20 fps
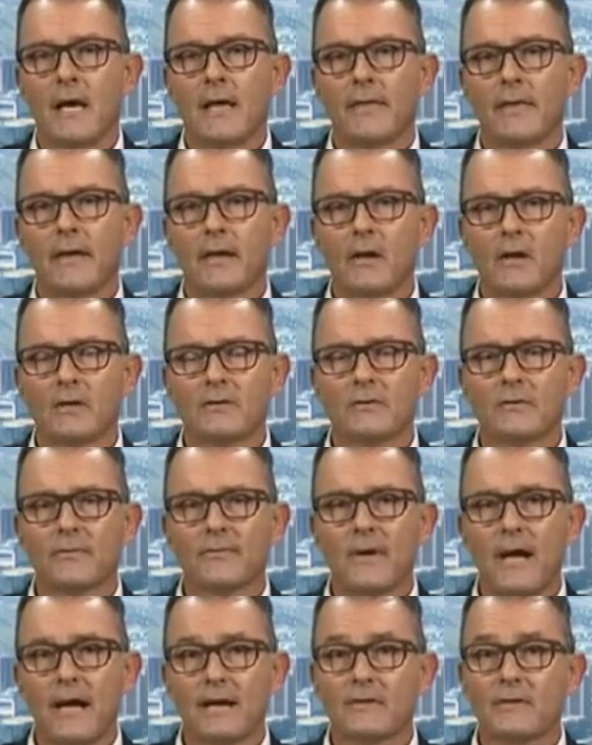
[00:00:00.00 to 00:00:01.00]
There are lots
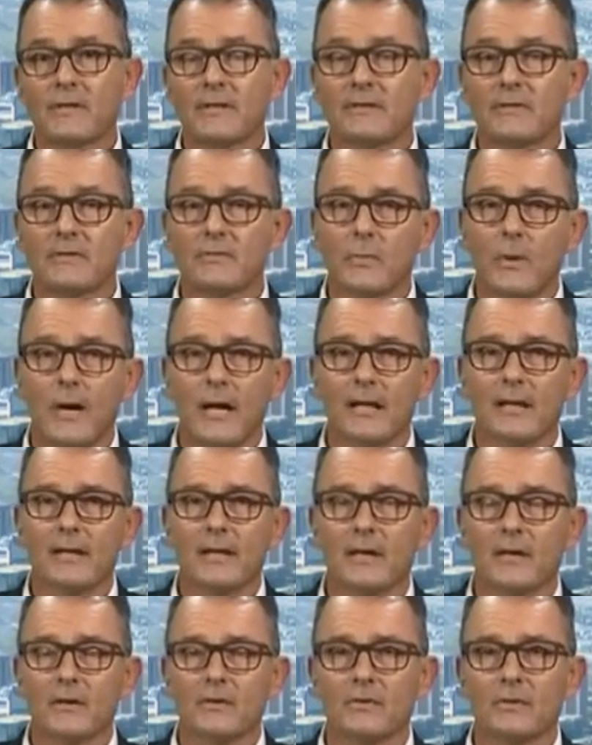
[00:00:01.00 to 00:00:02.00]
of countries as well
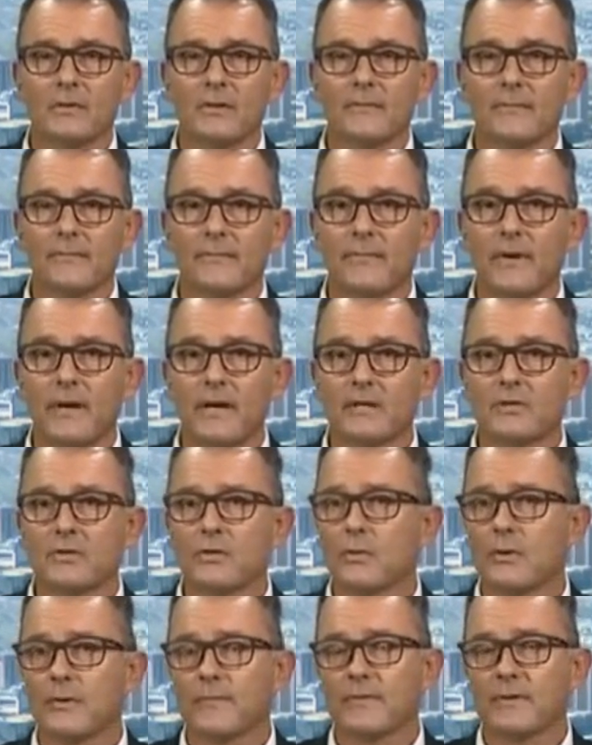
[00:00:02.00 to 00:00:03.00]
that are very
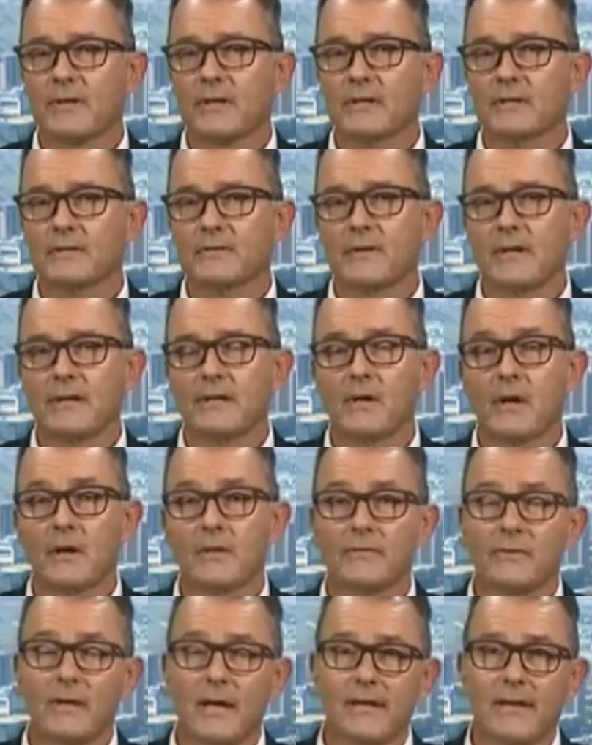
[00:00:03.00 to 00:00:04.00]
short of skills that a lot
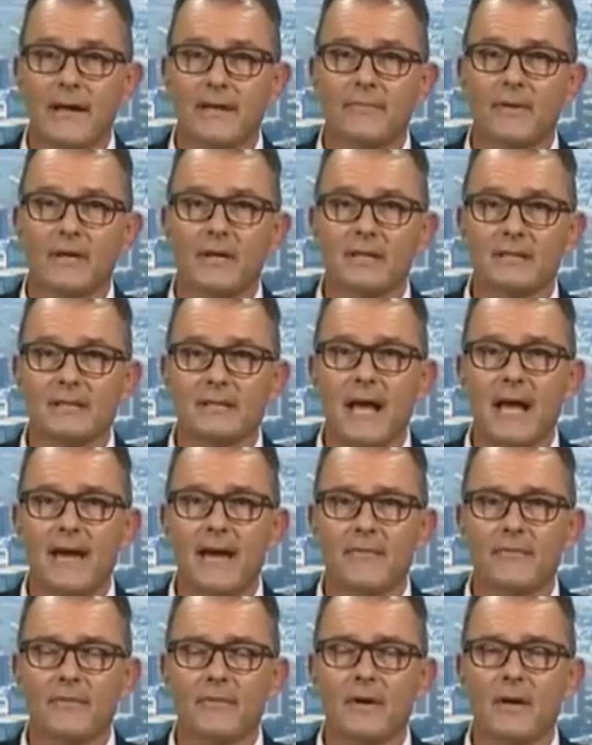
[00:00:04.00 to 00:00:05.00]
of South Africans
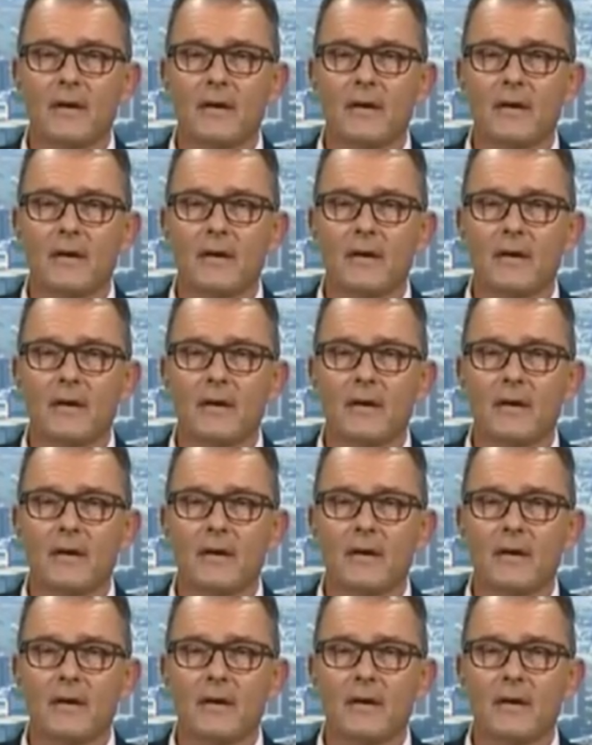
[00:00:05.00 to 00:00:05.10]
have.